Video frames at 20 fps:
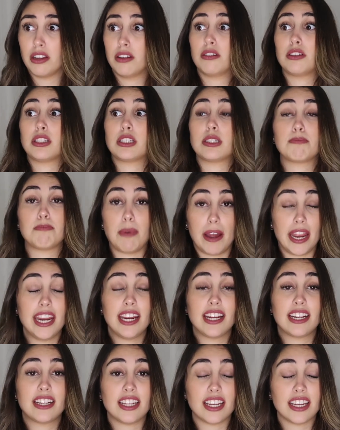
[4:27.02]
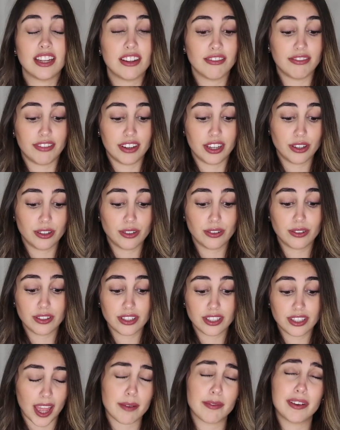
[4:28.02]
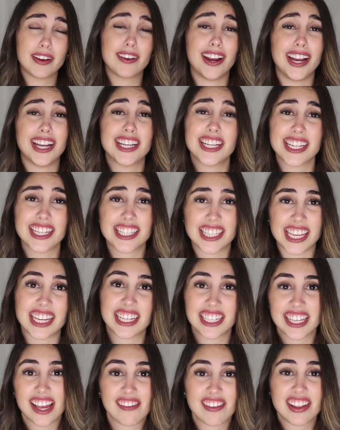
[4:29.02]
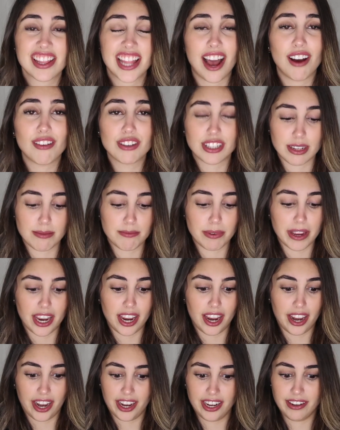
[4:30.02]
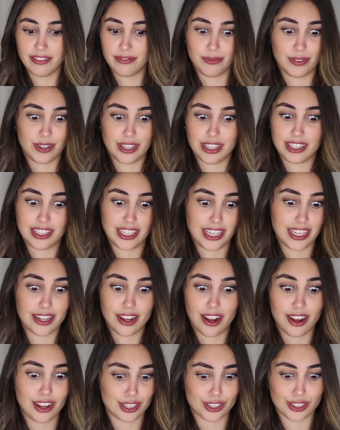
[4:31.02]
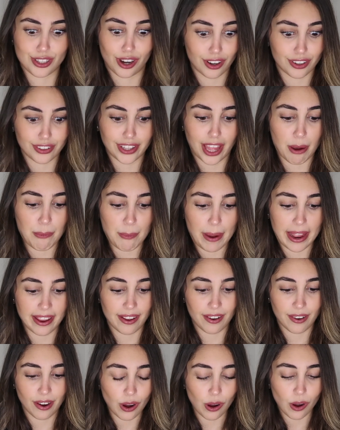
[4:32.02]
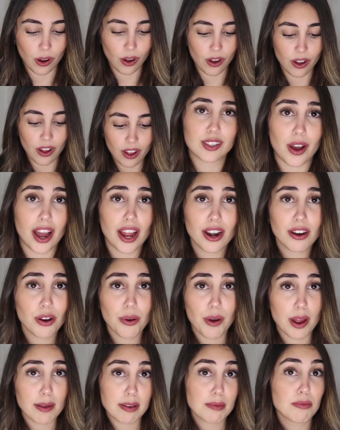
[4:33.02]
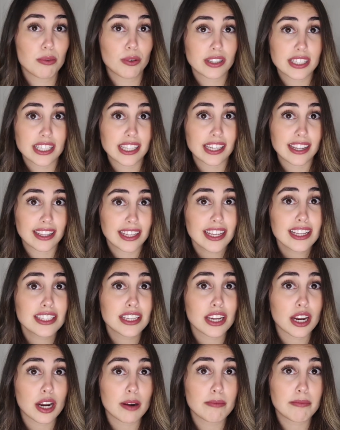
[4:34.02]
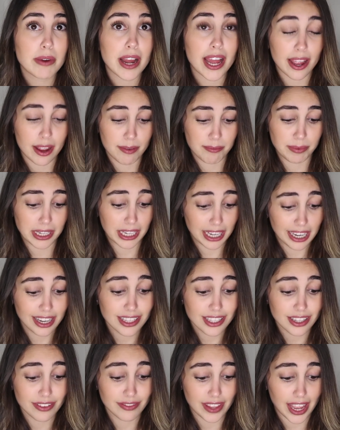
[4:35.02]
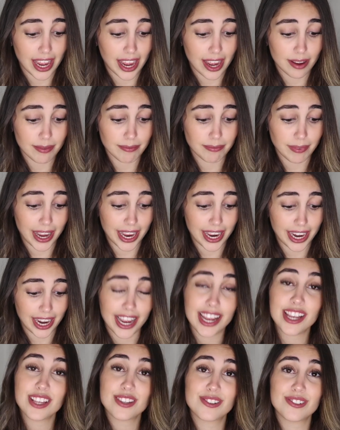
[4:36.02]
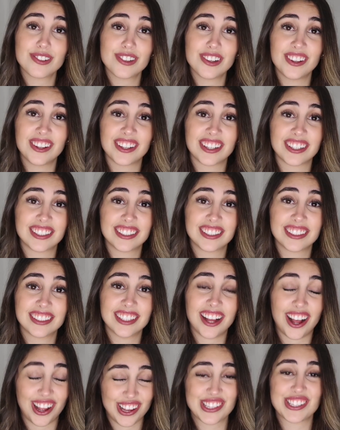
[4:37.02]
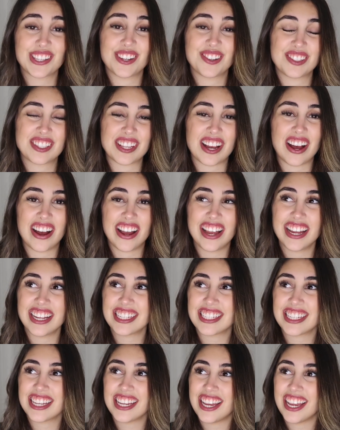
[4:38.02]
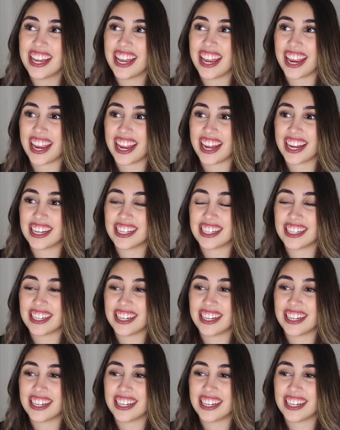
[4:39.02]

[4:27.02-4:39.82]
spiked in views. I mean, granted it's like 7,000, but it did not start that way at all. So I don't know why people were seeing it this year, but because of that, my high school also saw it, and